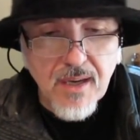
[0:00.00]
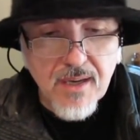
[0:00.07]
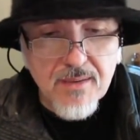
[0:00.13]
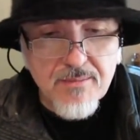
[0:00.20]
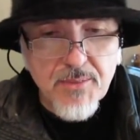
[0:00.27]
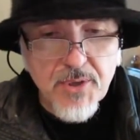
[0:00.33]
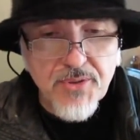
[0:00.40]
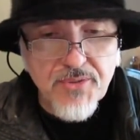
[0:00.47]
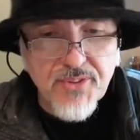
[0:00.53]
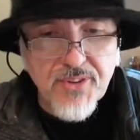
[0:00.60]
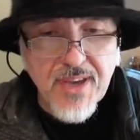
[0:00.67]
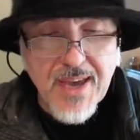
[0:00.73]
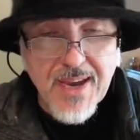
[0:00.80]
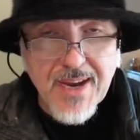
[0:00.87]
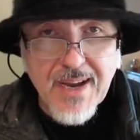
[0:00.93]
moved
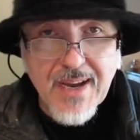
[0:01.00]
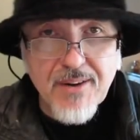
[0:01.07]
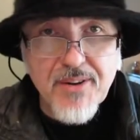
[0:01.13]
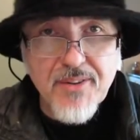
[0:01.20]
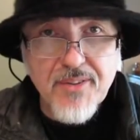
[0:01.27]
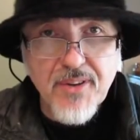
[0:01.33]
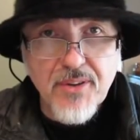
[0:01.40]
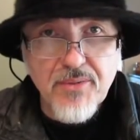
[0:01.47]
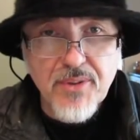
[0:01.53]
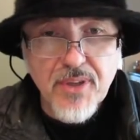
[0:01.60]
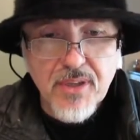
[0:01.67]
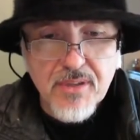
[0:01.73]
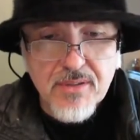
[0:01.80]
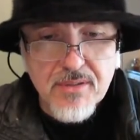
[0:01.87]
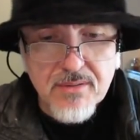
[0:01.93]
to
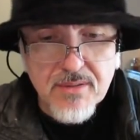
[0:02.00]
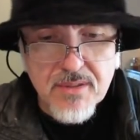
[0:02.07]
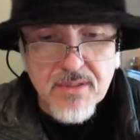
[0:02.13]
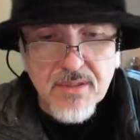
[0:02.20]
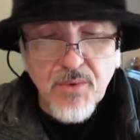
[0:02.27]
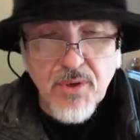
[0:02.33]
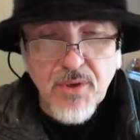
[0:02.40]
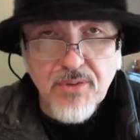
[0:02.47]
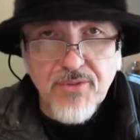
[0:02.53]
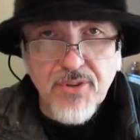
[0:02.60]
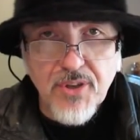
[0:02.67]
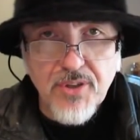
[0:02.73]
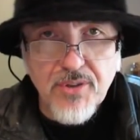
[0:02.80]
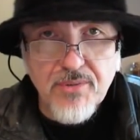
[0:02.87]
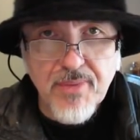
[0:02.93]
Arizona to work
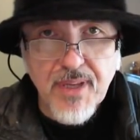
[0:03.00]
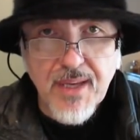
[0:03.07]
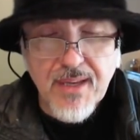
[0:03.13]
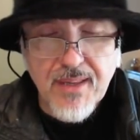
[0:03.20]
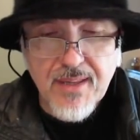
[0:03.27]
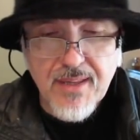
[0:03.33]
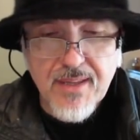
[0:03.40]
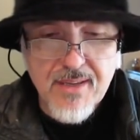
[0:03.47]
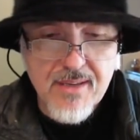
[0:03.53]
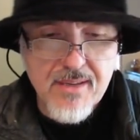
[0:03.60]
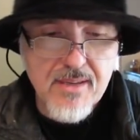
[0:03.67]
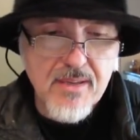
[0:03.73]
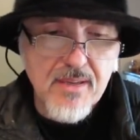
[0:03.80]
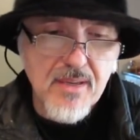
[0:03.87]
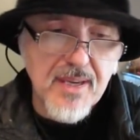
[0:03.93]
for a company out there.
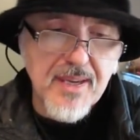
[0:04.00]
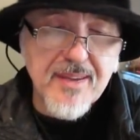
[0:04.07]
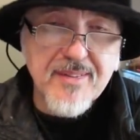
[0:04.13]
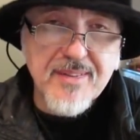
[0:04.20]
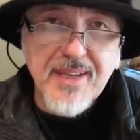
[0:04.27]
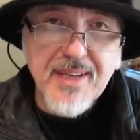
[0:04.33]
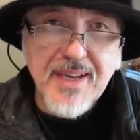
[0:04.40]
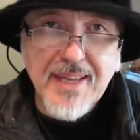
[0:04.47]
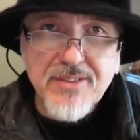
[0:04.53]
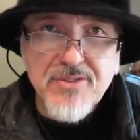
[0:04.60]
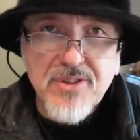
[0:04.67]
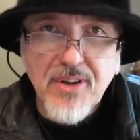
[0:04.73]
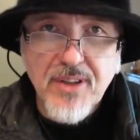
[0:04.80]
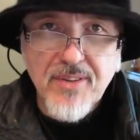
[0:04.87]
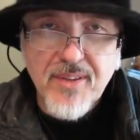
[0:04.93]
He's an
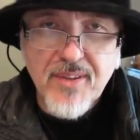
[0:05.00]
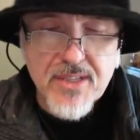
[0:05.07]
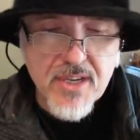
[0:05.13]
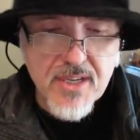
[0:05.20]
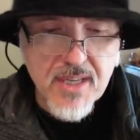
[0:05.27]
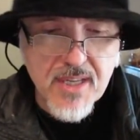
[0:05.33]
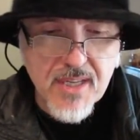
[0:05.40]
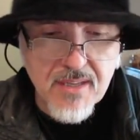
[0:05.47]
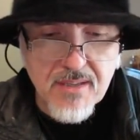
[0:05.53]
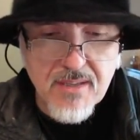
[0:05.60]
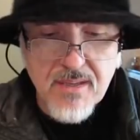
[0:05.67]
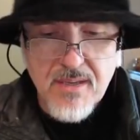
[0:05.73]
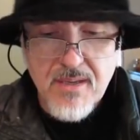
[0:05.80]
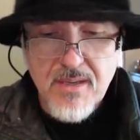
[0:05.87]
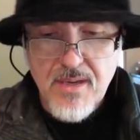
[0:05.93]
electronics engineer,
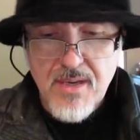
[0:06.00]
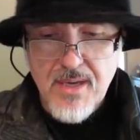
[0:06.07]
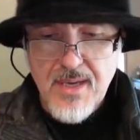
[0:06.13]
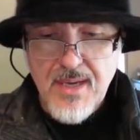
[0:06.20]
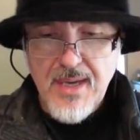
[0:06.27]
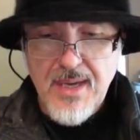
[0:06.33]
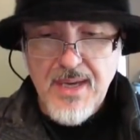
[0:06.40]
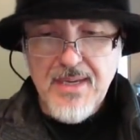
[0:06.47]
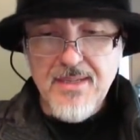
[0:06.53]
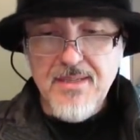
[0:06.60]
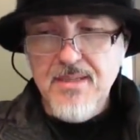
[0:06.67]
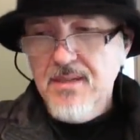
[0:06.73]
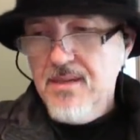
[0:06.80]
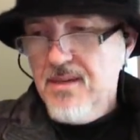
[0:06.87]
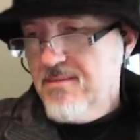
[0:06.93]

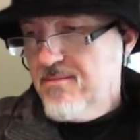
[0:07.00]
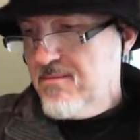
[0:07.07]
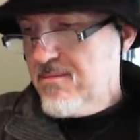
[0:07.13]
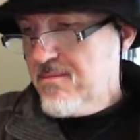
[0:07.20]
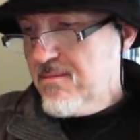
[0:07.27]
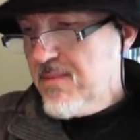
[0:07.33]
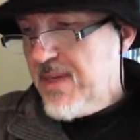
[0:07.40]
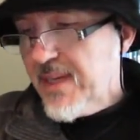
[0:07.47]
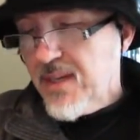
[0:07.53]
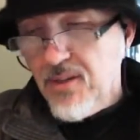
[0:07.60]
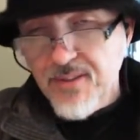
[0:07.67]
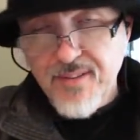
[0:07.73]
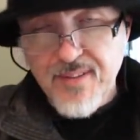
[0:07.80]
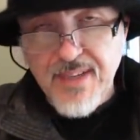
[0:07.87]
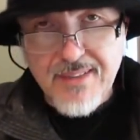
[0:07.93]
and he
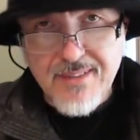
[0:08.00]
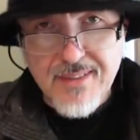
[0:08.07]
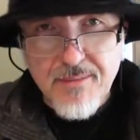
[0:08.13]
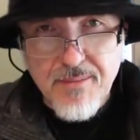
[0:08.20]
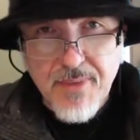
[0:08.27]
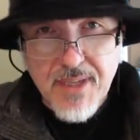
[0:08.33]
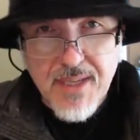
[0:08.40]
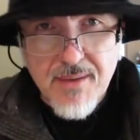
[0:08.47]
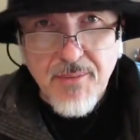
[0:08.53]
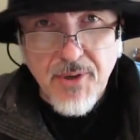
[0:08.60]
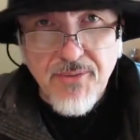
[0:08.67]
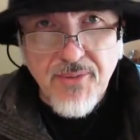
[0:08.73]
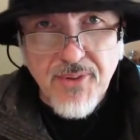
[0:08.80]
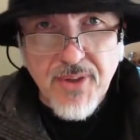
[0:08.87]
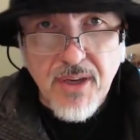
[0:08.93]
contacted me a
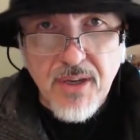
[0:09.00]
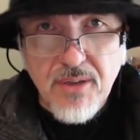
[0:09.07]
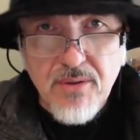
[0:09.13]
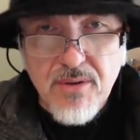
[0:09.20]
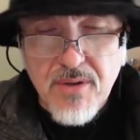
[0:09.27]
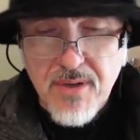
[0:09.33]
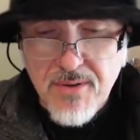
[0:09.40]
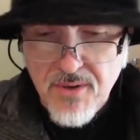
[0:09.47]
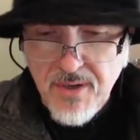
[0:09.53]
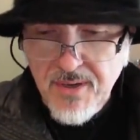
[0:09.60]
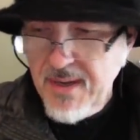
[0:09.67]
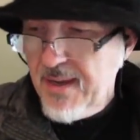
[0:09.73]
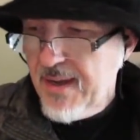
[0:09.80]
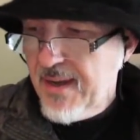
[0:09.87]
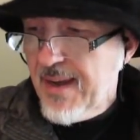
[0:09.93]
month ago
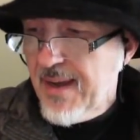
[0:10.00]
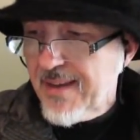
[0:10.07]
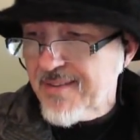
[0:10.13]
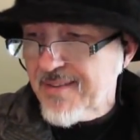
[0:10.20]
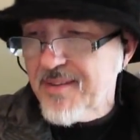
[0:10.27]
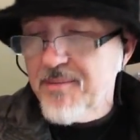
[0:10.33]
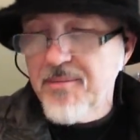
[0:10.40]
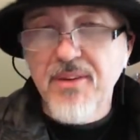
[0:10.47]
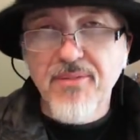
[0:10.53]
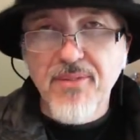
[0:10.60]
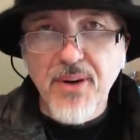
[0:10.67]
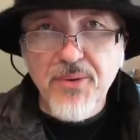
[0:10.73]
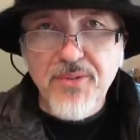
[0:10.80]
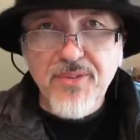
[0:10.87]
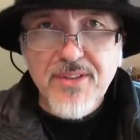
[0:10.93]
asking me
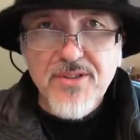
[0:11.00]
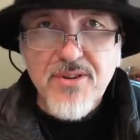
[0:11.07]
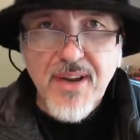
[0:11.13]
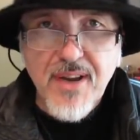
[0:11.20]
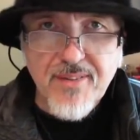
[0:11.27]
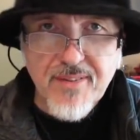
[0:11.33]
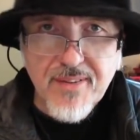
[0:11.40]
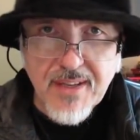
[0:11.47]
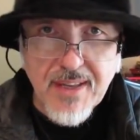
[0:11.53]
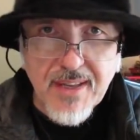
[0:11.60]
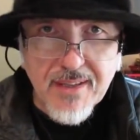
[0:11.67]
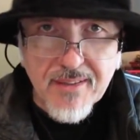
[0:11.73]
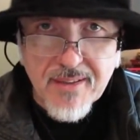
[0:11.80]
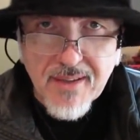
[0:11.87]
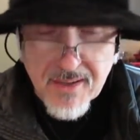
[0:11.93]
if I was interested
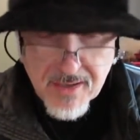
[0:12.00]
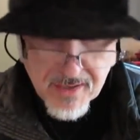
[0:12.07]
in